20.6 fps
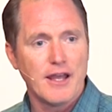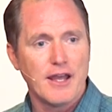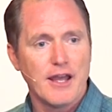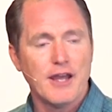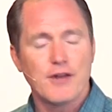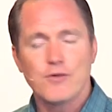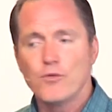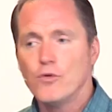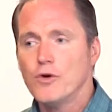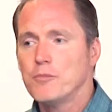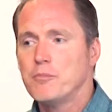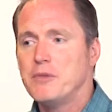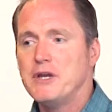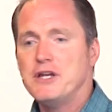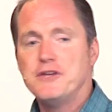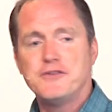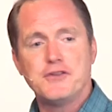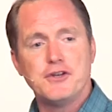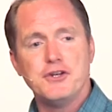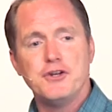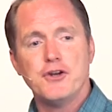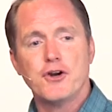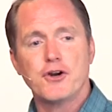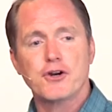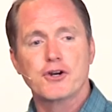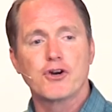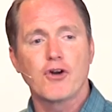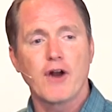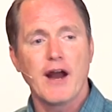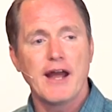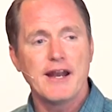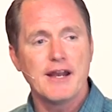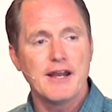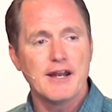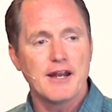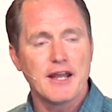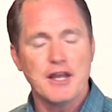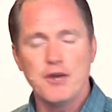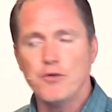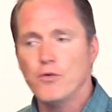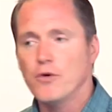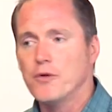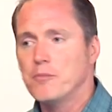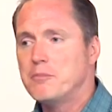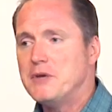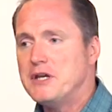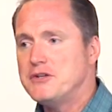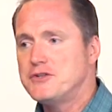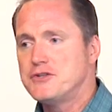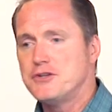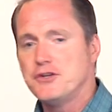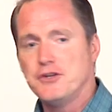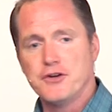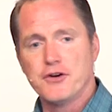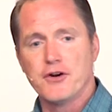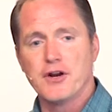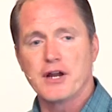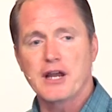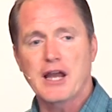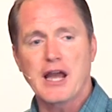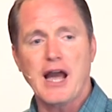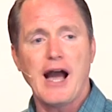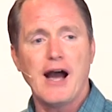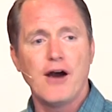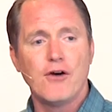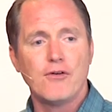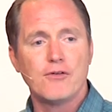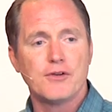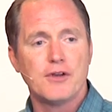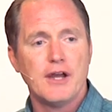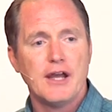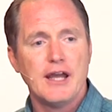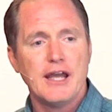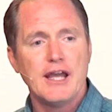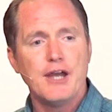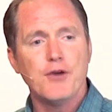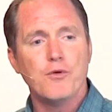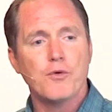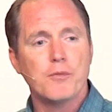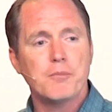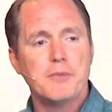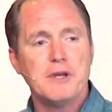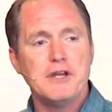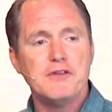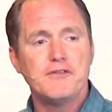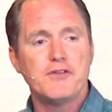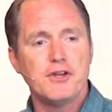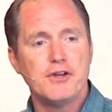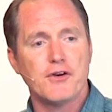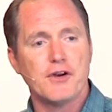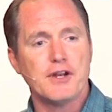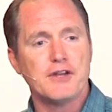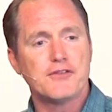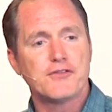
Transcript: It will be to your credit. It will be to your account. It will be to your